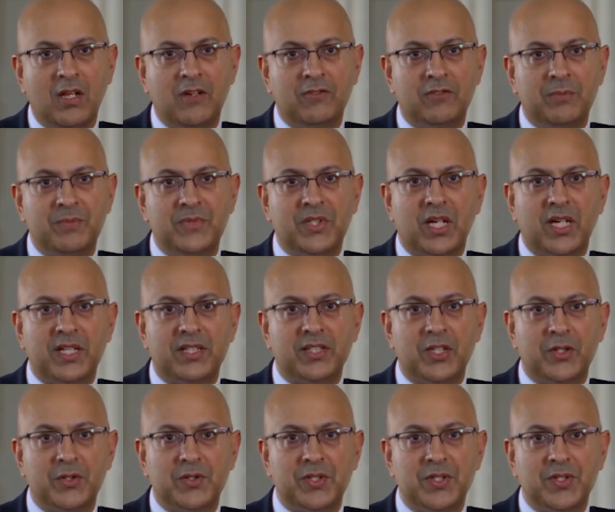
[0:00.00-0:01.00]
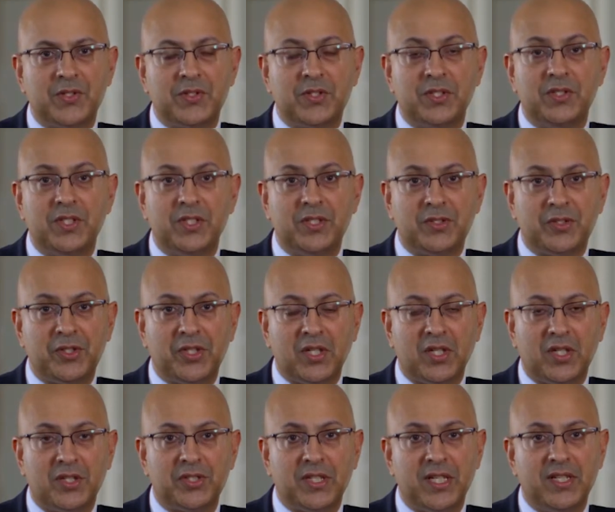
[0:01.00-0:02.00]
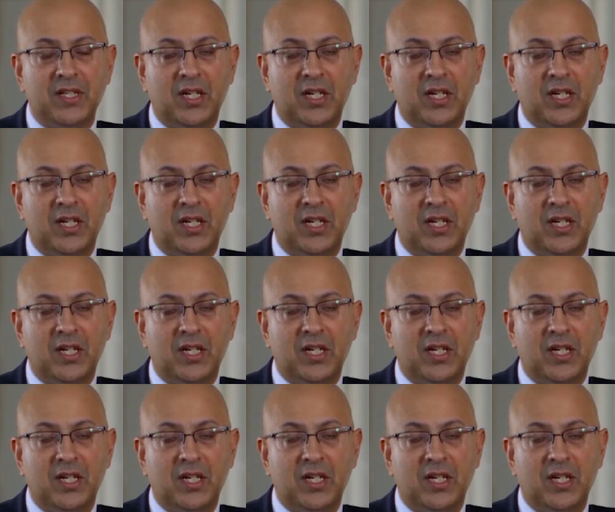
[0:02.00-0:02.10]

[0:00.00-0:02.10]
From diagnosis to discharge and